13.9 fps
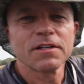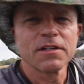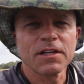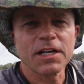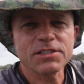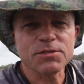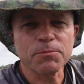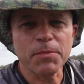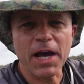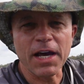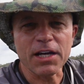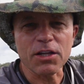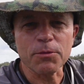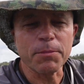That's some
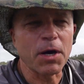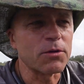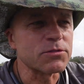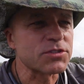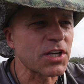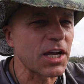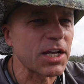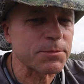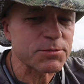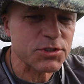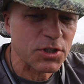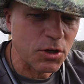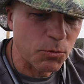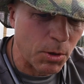bad to the bone tape.
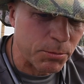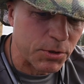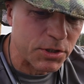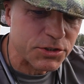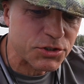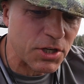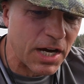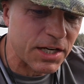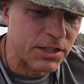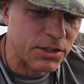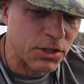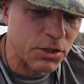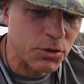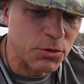So what we're going to try to
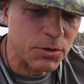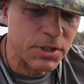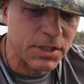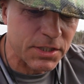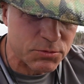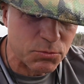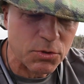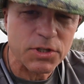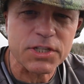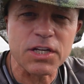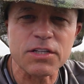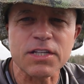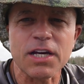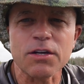do is we're going to
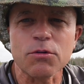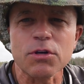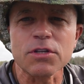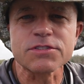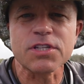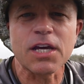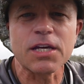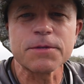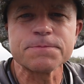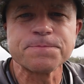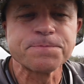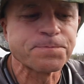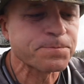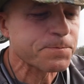cut that Gorilla Tape
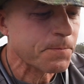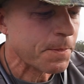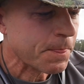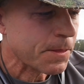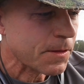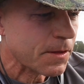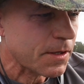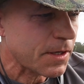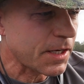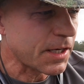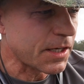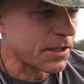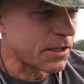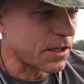
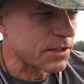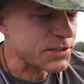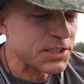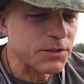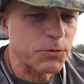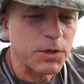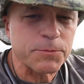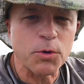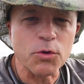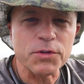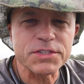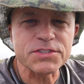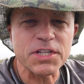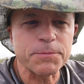and see if we can pull
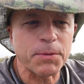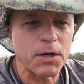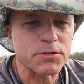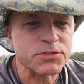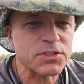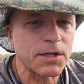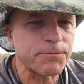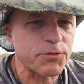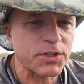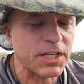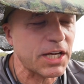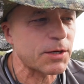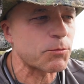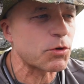these T-posts up. If we
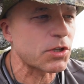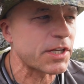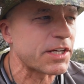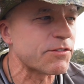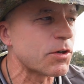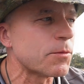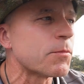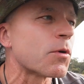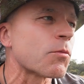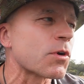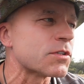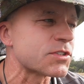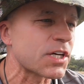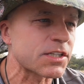can't, we'll leave them, and we're
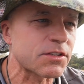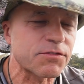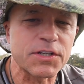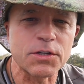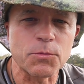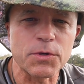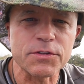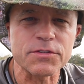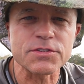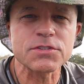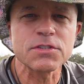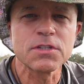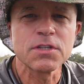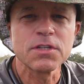going to take the feeder with
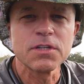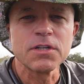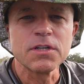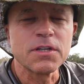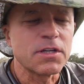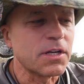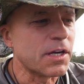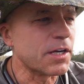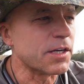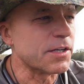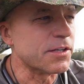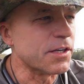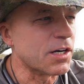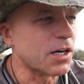us.
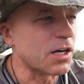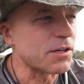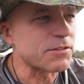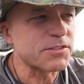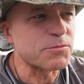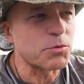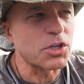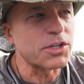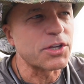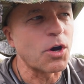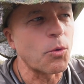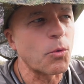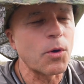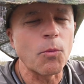And really
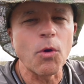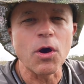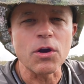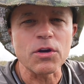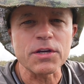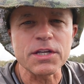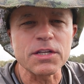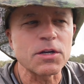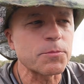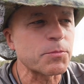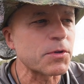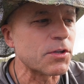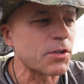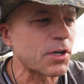don't want water getting up
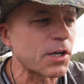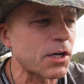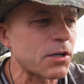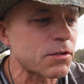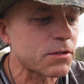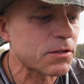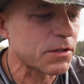in there.